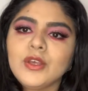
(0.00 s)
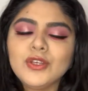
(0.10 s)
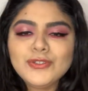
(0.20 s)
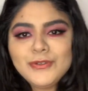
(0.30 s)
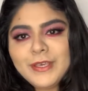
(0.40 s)

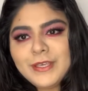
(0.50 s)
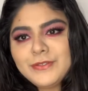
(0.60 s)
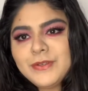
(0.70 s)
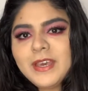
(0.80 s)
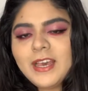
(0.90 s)
so yes you
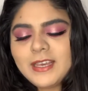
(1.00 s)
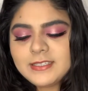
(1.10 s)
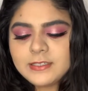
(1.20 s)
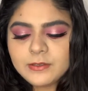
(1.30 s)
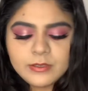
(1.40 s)
guys
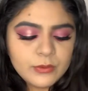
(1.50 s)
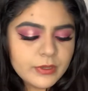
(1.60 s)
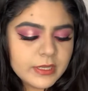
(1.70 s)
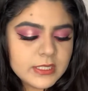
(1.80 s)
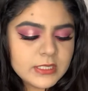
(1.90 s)
the look
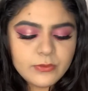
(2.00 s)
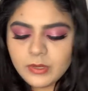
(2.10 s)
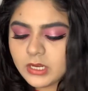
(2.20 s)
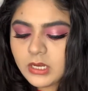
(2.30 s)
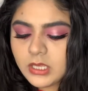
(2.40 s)
is
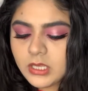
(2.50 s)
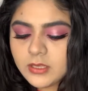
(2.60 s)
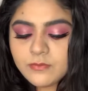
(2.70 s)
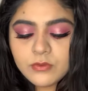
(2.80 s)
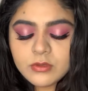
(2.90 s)
ready if
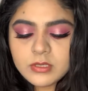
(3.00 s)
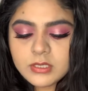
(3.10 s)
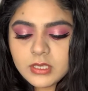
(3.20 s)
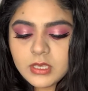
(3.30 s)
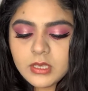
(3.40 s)
you
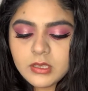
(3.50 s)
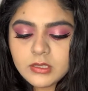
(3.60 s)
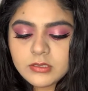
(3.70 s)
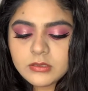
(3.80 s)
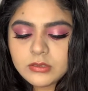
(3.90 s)
see it's
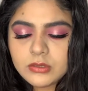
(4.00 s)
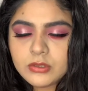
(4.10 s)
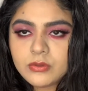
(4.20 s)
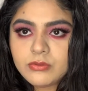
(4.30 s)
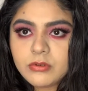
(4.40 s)

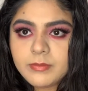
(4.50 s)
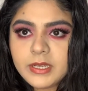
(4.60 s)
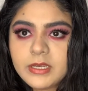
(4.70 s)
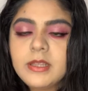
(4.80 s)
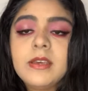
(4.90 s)
so
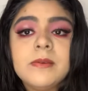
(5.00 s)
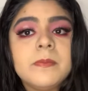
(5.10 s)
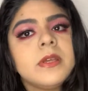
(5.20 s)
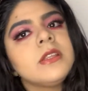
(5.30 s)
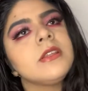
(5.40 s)
dramatic
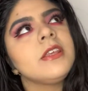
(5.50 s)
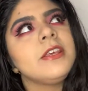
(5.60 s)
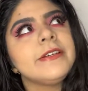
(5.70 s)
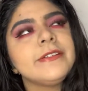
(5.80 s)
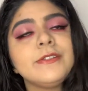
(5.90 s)
but yeah
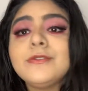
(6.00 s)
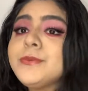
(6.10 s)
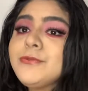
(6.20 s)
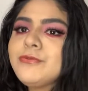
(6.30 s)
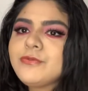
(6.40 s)
so
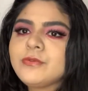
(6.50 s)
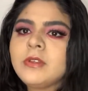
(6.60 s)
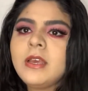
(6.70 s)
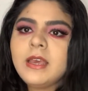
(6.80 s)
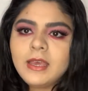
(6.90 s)
beautiful
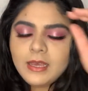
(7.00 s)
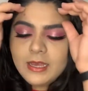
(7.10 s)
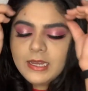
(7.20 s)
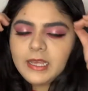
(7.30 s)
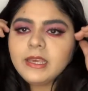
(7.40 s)
i
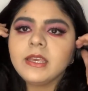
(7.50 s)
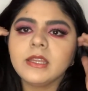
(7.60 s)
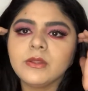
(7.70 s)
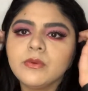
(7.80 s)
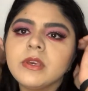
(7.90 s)
like it
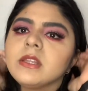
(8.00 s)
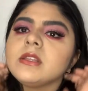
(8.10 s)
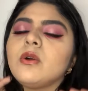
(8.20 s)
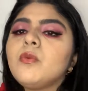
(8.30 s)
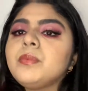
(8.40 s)
you can
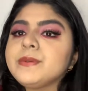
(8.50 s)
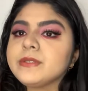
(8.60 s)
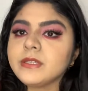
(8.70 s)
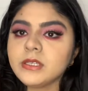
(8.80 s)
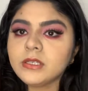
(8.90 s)

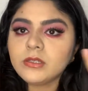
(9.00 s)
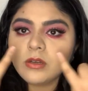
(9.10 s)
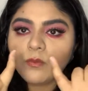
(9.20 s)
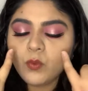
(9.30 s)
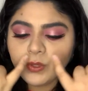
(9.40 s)
obviously
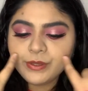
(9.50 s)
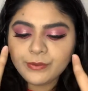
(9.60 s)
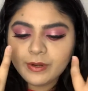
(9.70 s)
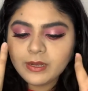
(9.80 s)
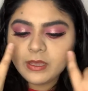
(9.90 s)
avoid the
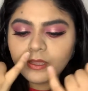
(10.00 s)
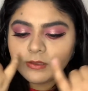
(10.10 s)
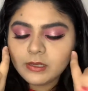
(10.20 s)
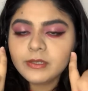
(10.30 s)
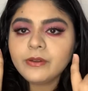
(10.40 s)
red
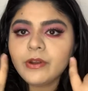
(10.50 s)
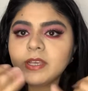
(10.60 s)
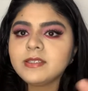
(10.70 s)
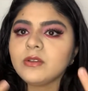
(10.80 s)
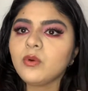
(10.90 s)
under eyes
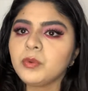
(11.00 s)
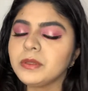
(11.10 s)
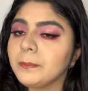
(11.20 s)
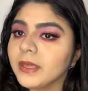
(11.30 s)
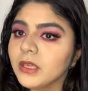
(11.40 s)
and go with the
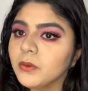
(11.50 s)
pink